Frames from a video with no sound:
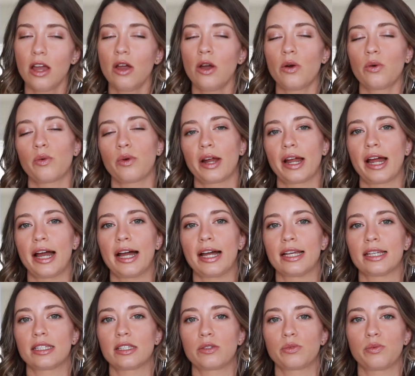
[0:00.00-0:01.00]

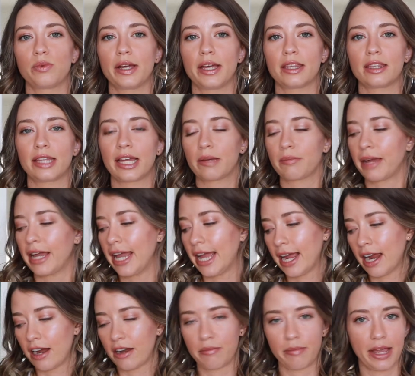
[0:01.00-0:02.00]
whereas with like my
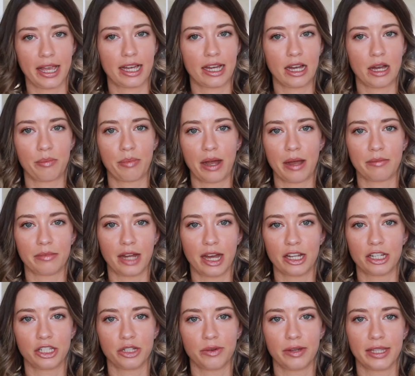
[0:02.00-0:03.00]
hair and makeup, I'm
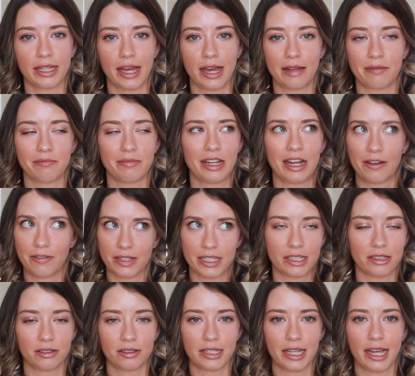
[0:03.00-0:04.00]
not doing that every
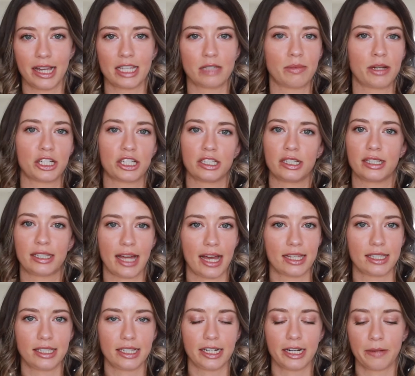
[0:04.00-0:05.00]
single day, especially
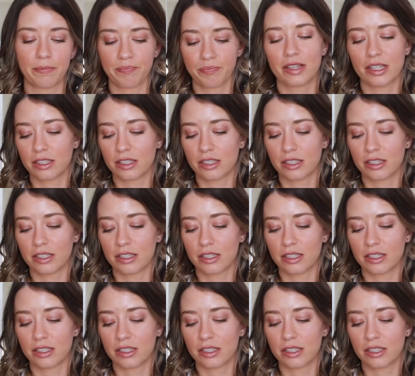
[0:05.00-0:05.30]
last year.